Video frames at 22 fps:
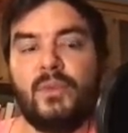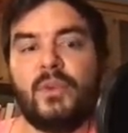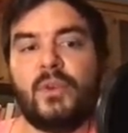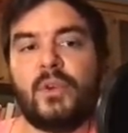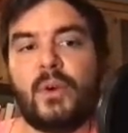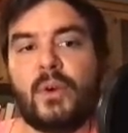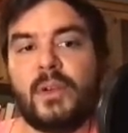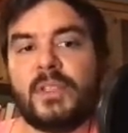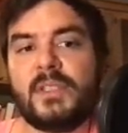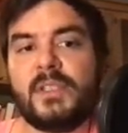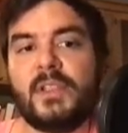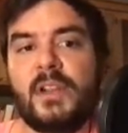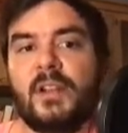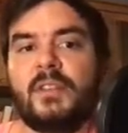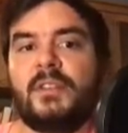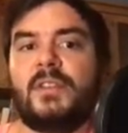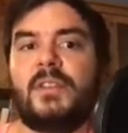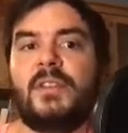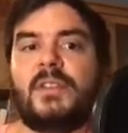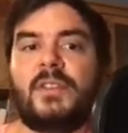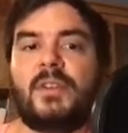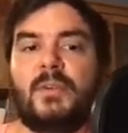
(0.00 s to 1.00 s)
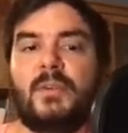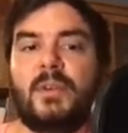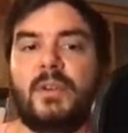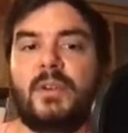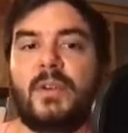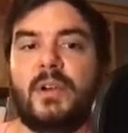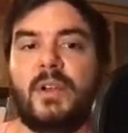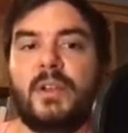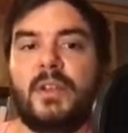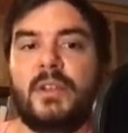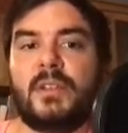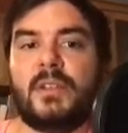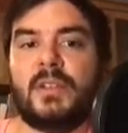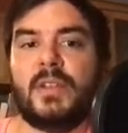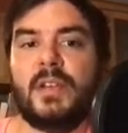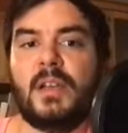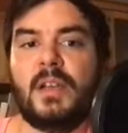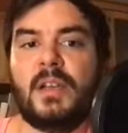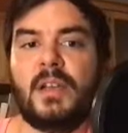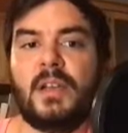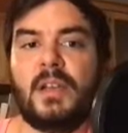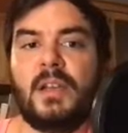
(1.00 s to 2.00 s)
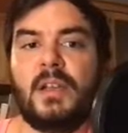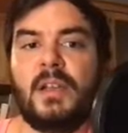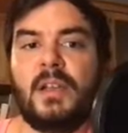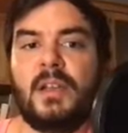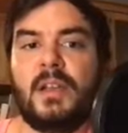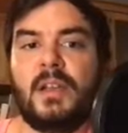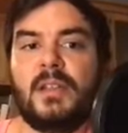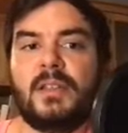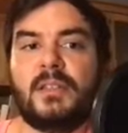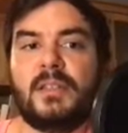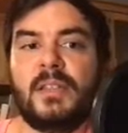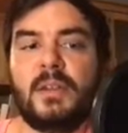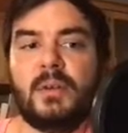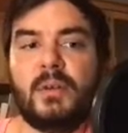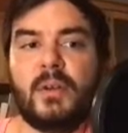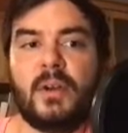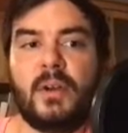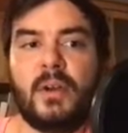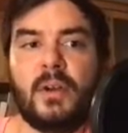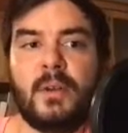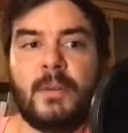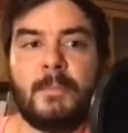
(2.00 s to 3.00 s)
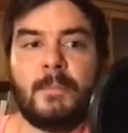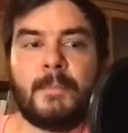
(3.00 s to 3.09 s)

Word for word: No, it's not, so return uh, 0.